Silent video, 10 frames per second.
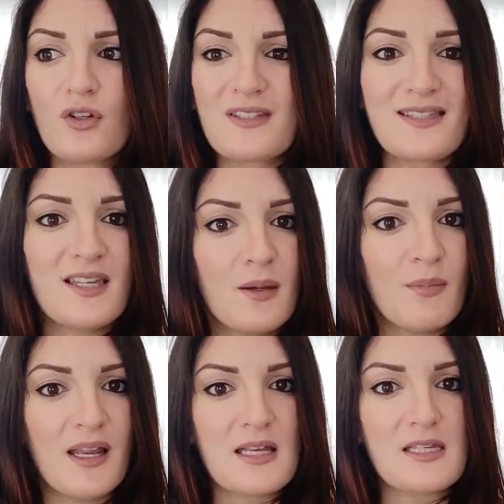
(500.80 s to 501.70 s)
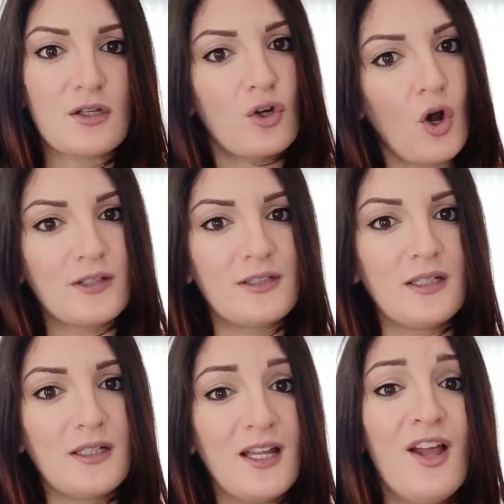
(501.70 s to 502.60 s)
seamless
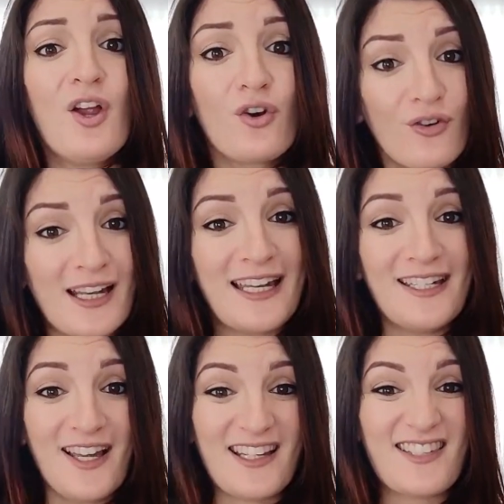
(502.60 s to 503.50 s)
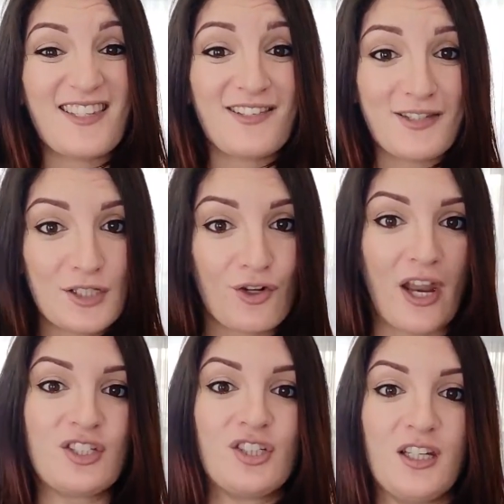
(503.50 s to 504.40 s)
cotton, really nice
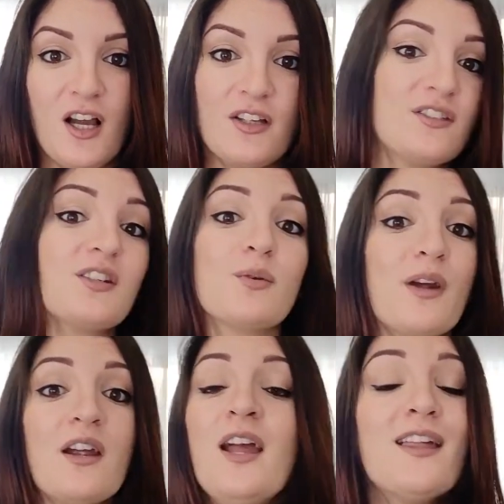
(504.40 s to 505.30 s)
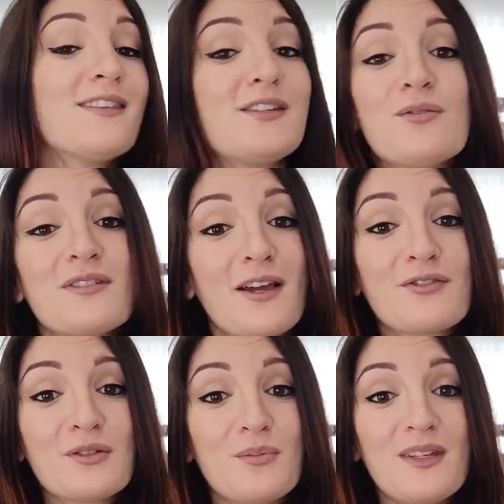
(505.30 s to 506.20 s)
stretchy underwear. They don't
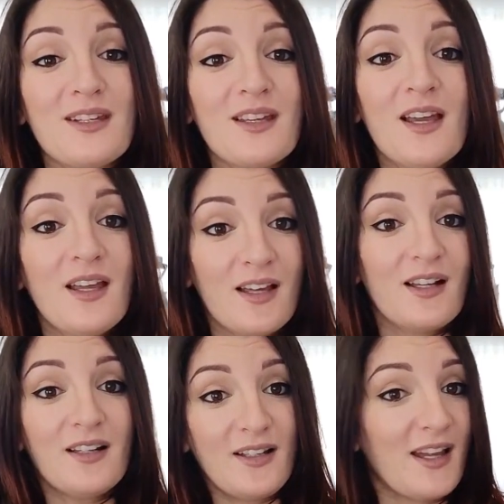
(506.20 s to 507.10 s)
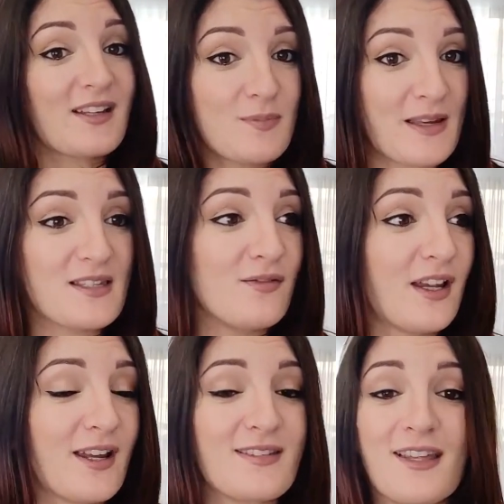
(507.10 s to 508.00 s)
have to be expensive,
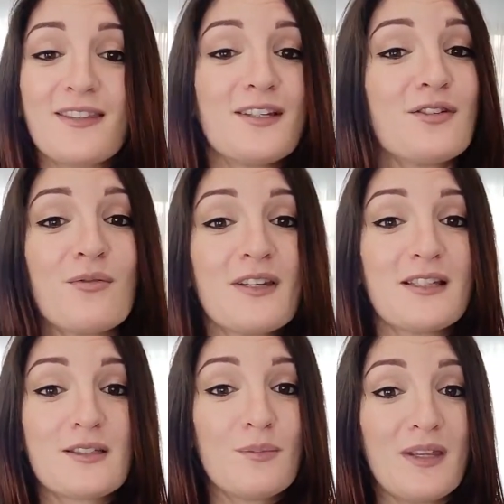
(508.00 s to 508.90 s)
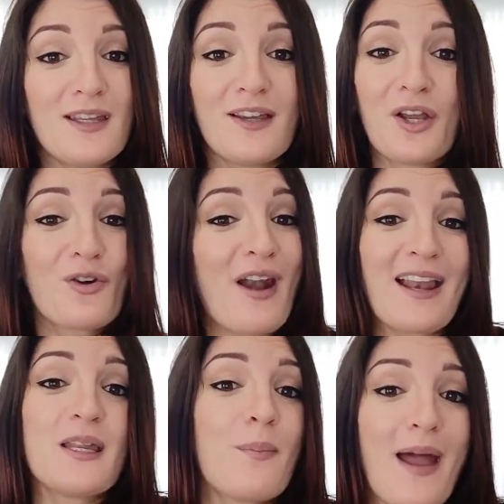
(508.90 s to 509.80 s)
like I said. They don't need to be
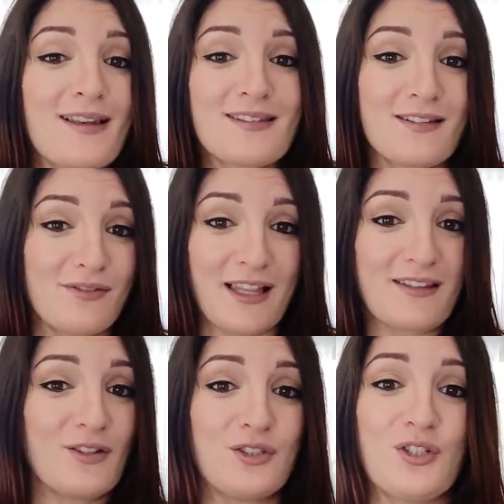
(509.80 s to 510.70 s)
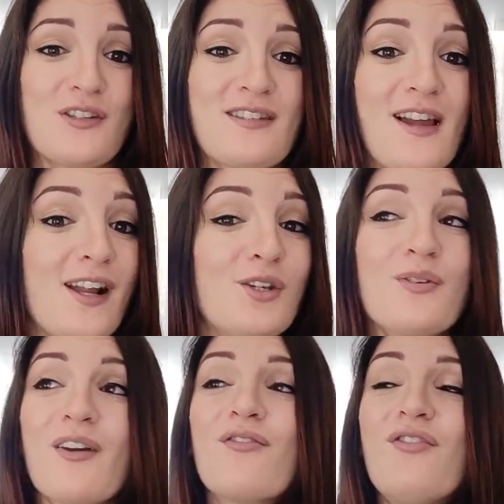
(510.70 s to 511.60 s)
granny pants if that's not your style. You
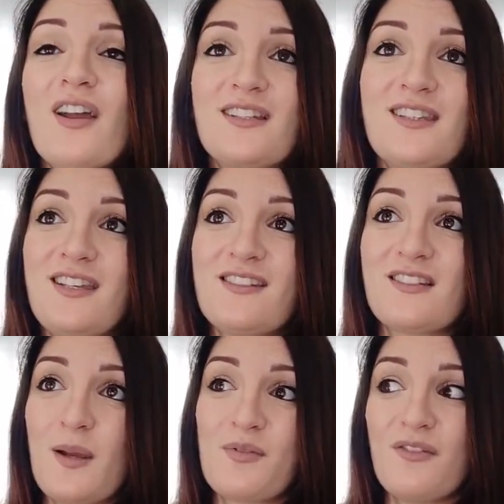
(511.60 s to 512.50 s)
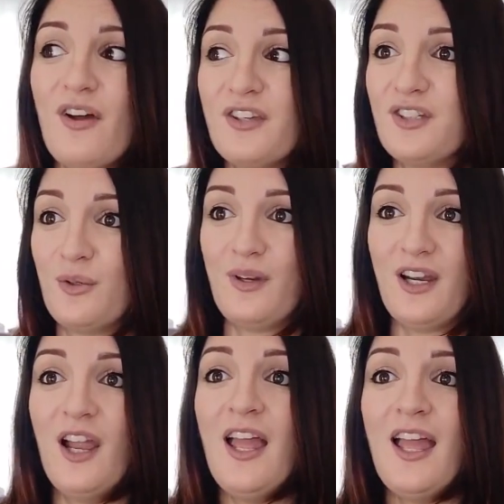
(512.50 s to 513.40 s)
can find these types of
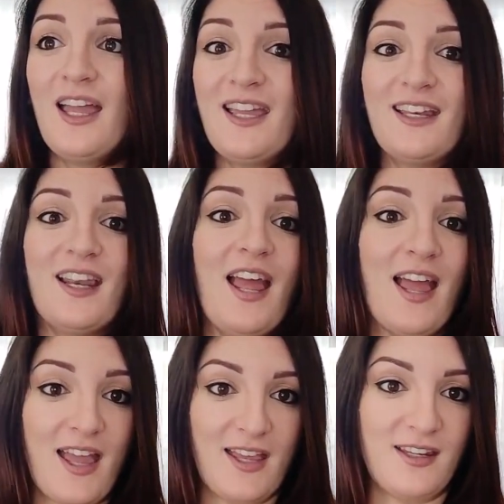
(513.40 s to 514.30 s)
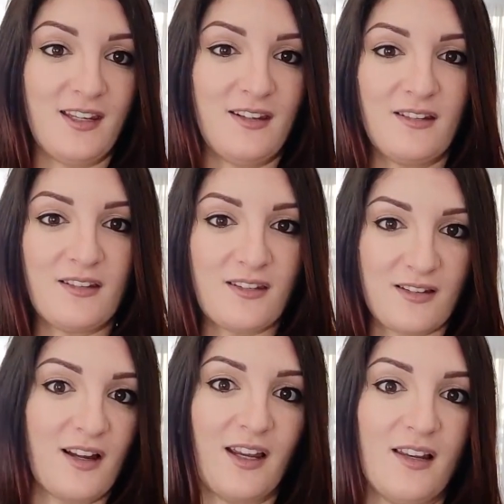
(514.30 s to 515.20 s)
underwear in any
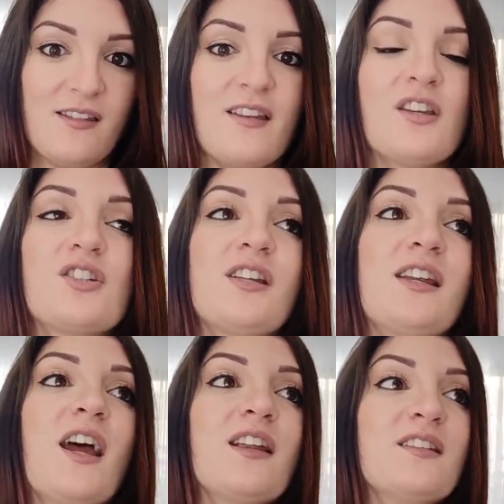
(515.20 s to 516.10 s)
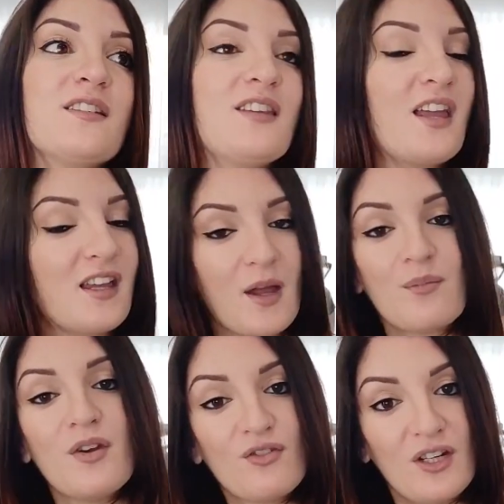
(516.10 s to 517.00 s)
style essentially, and they
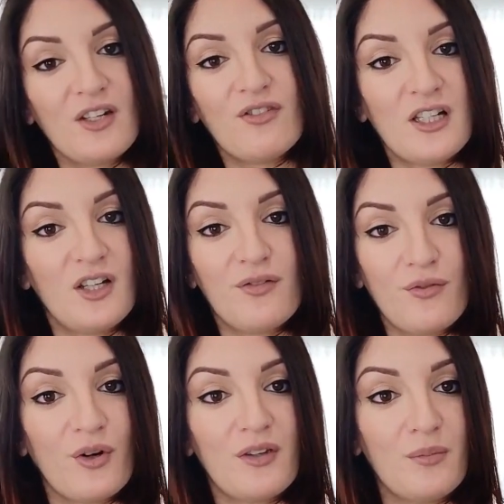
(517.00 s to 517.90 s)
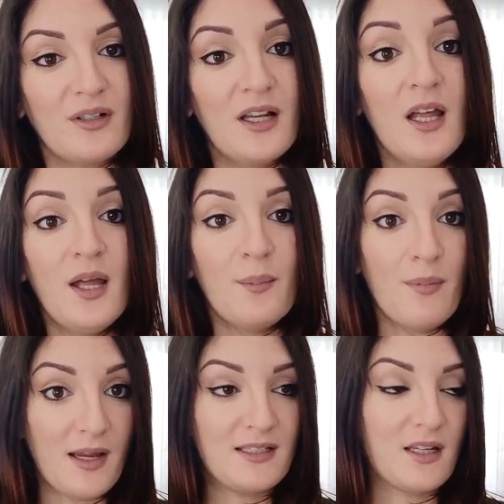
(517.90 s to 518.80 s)
can be really, really affordable.
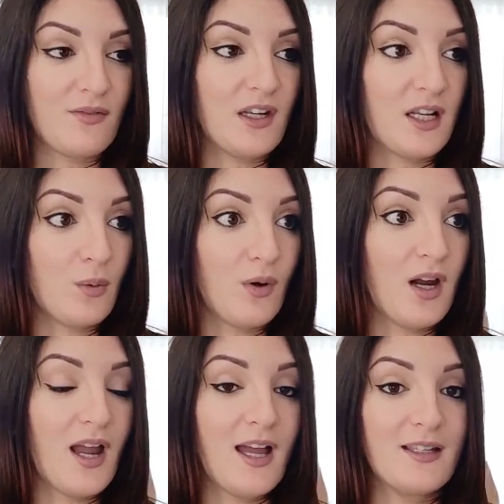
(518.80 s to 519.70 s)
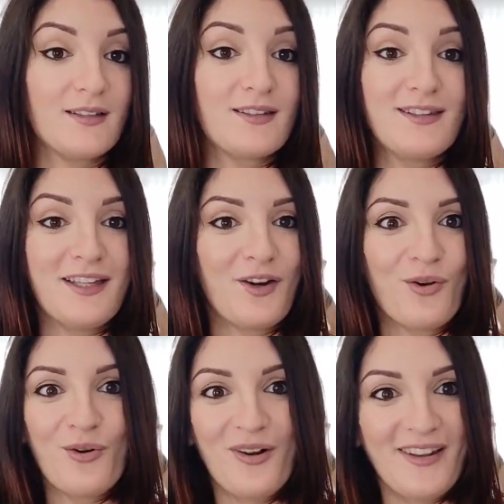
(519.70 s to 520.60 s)
Mine definitely were, and
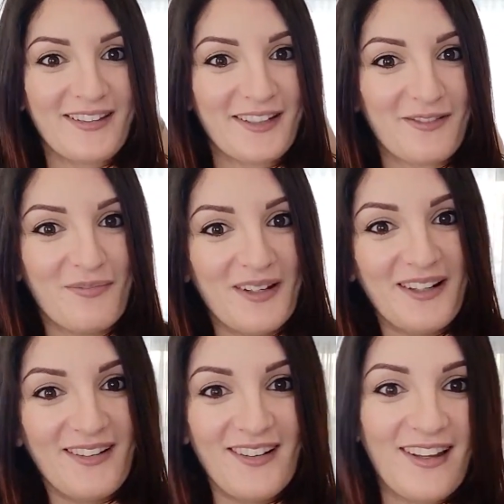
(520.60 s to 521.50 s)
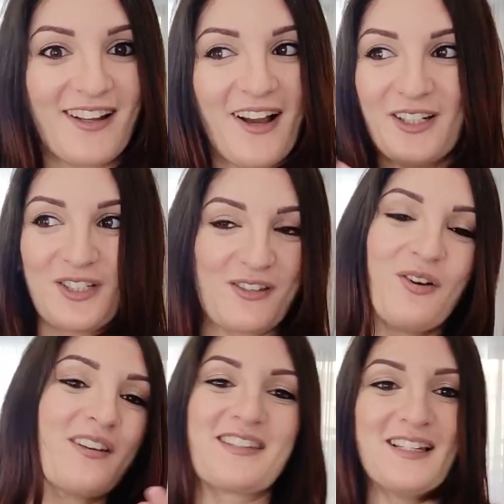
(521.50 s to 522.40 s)
they're all that I've been, I just
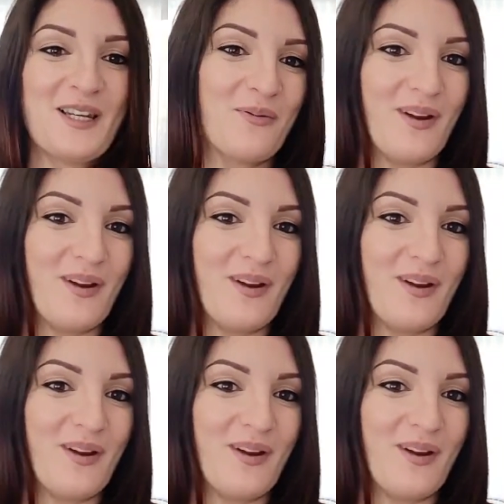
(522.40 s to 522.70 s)
constantly